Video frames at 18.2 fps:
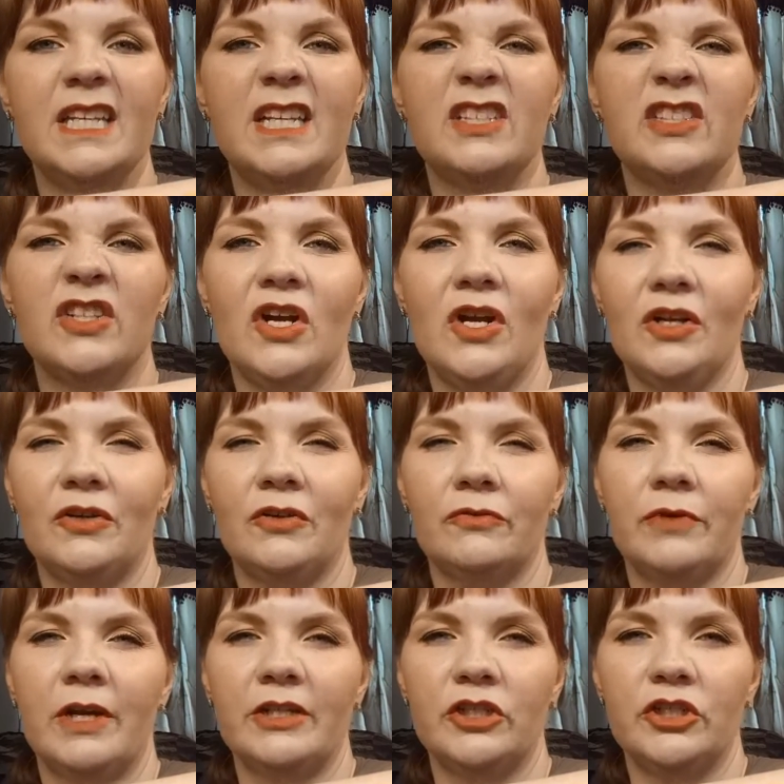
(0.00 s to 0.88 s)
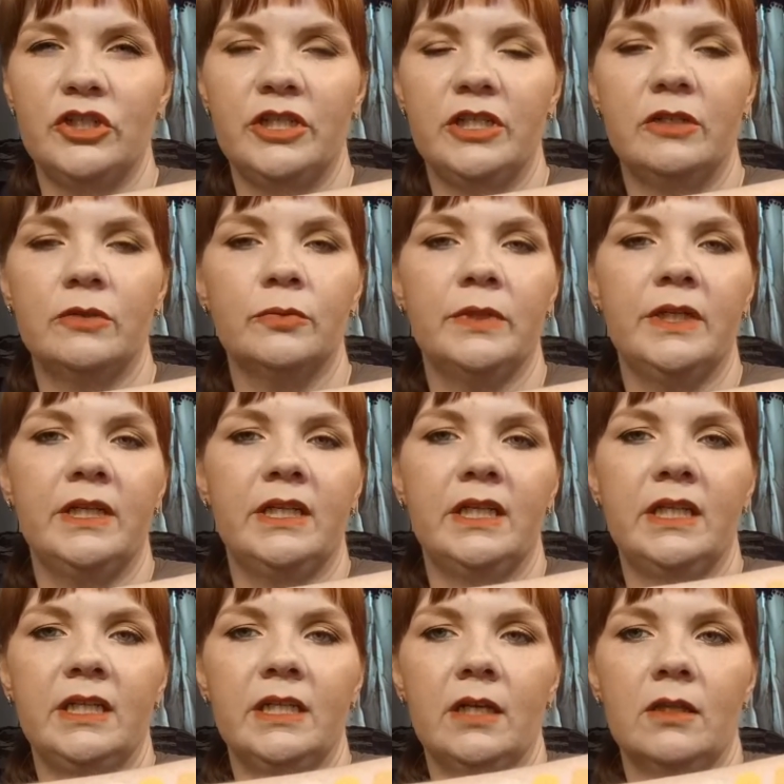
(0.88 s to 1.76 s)
These are all grungy,
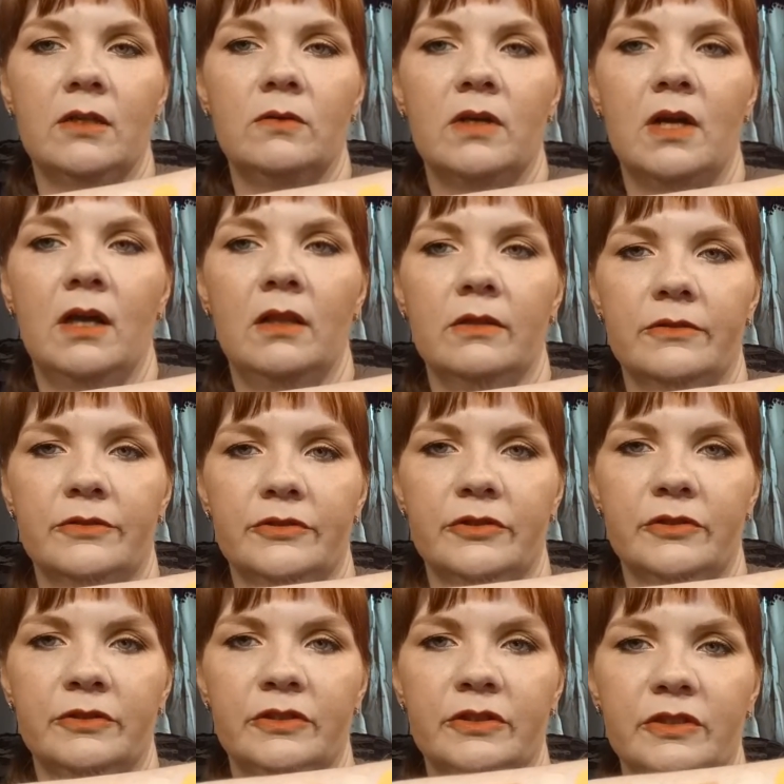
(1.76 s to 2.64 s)
greeny, yellow colors.